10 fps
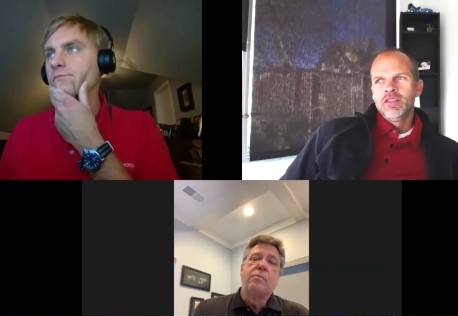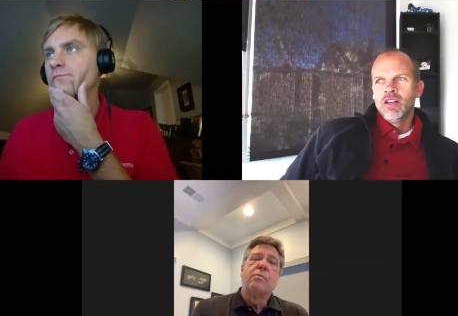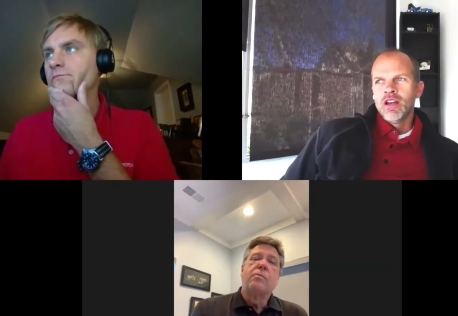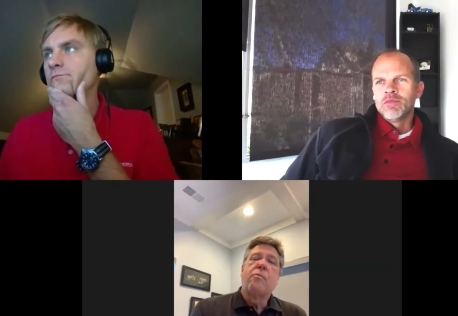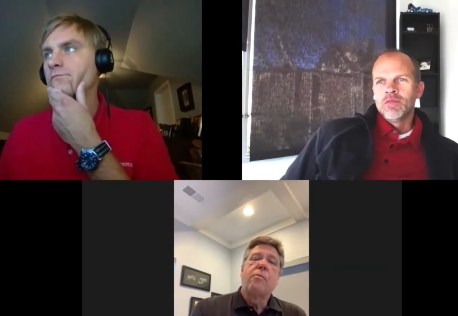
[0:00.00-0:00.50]

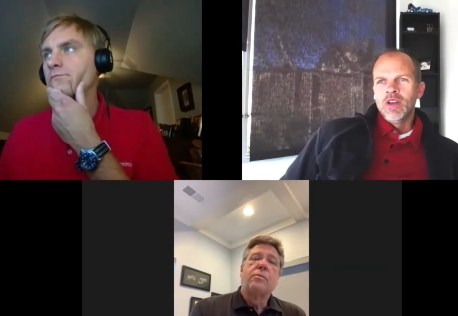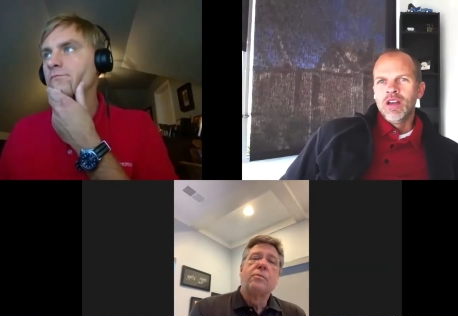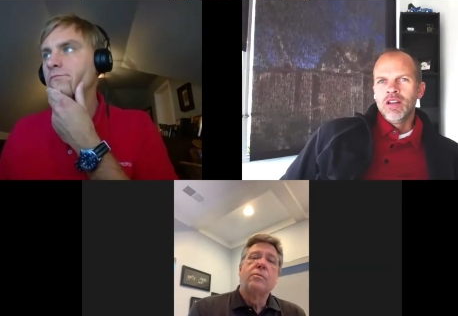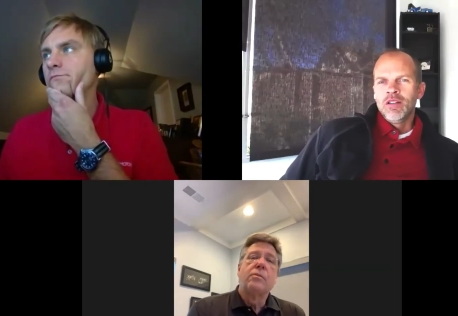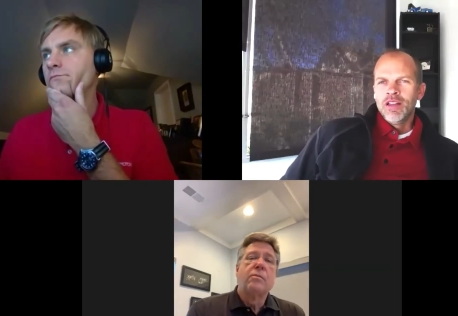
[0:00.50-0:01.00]
Speaker 1: I'm
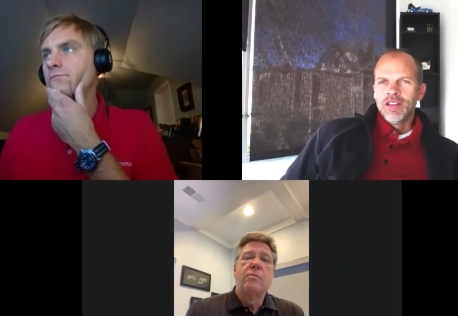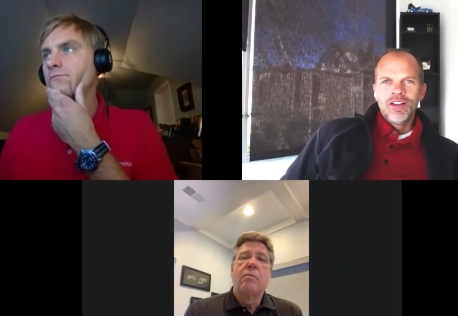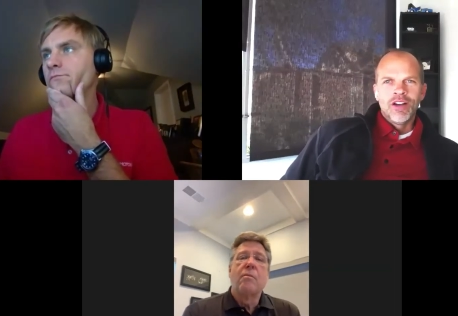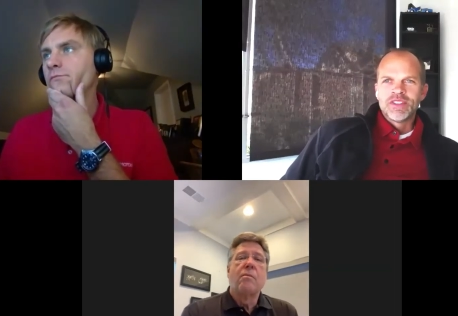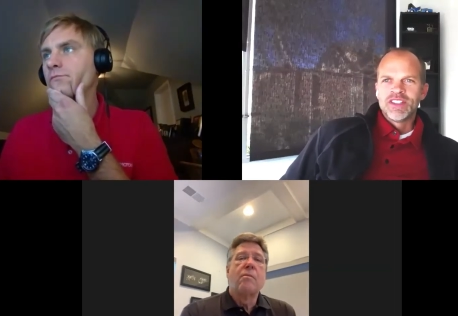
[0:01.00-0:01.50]
you
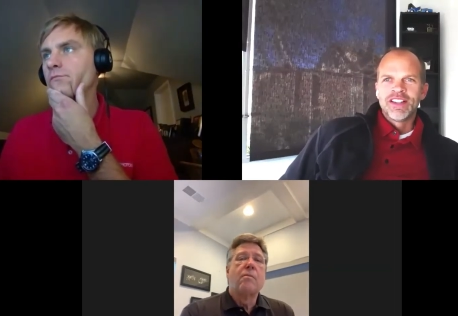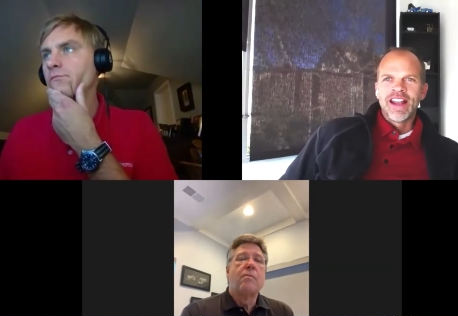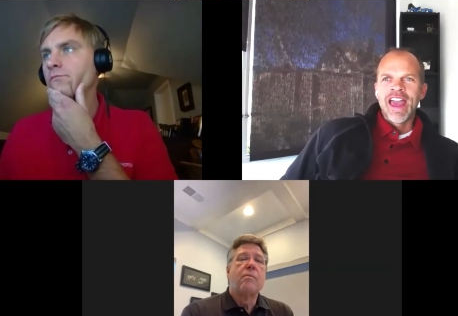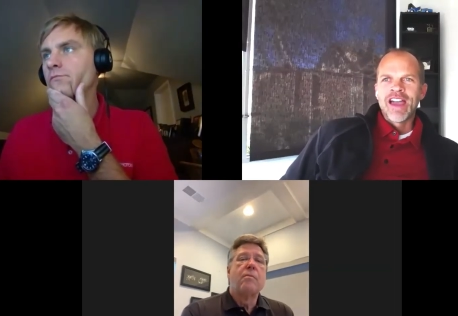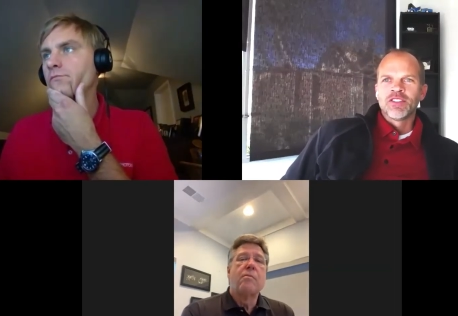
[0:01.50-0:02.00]
know, I'm still gonna
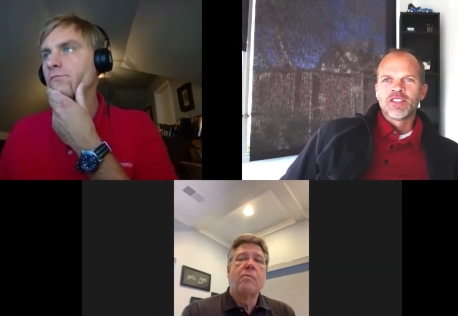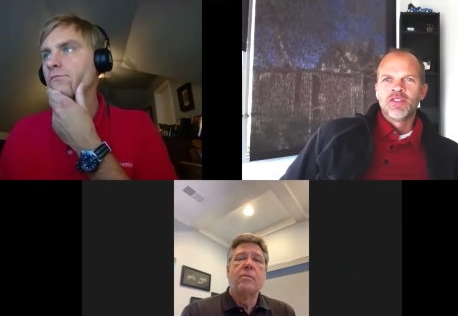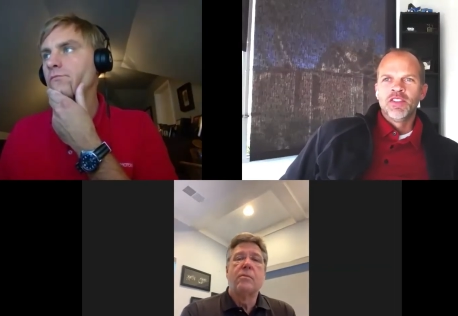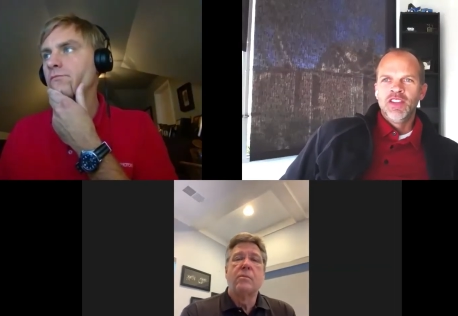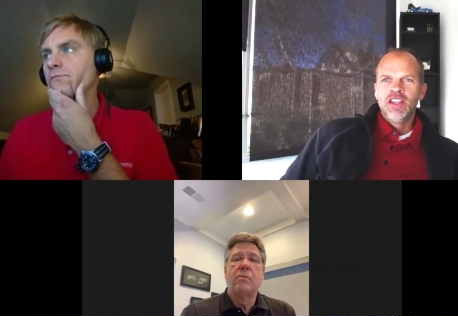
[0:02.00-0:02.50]
average
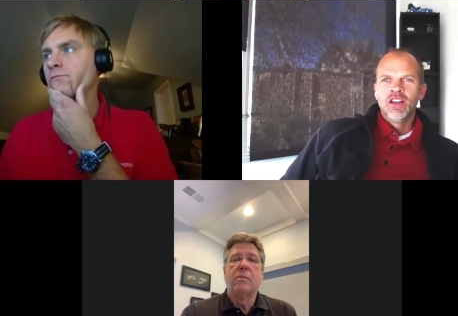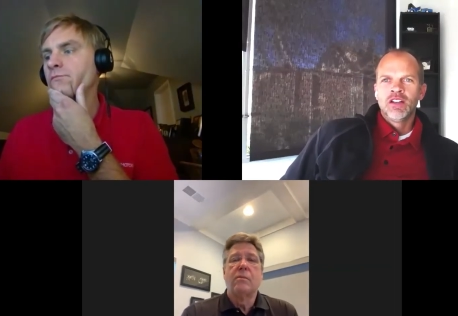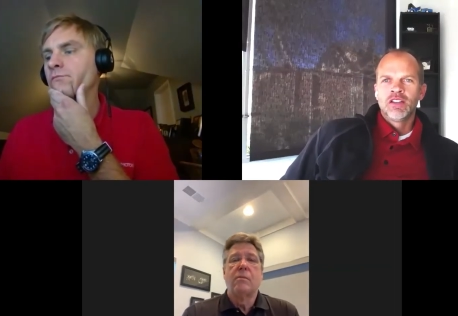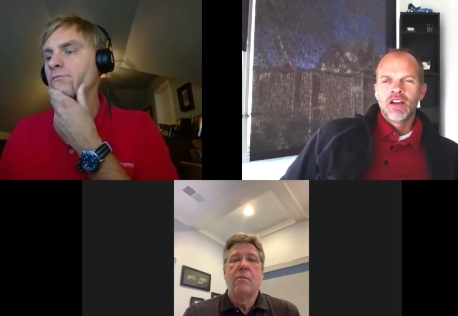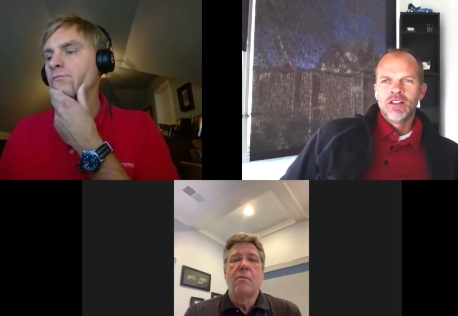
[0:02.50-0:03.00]
fifteen
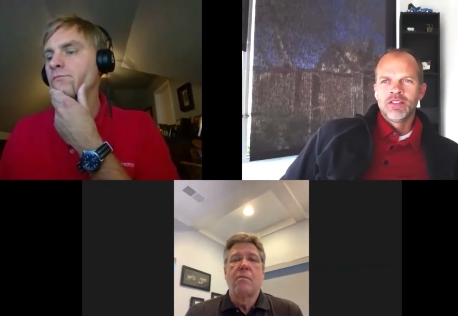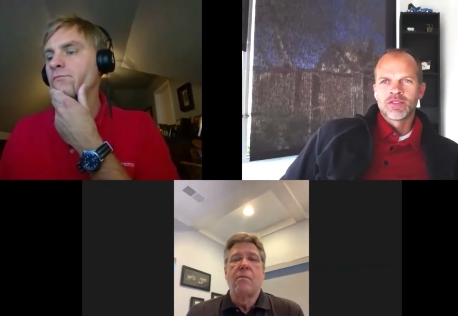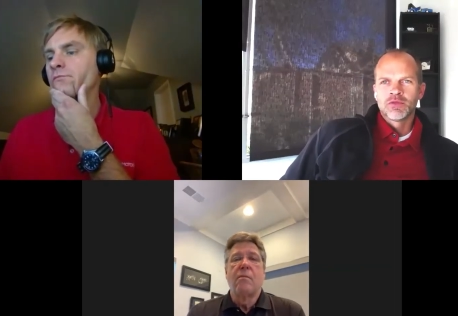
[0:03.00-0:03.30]
hundred dollars a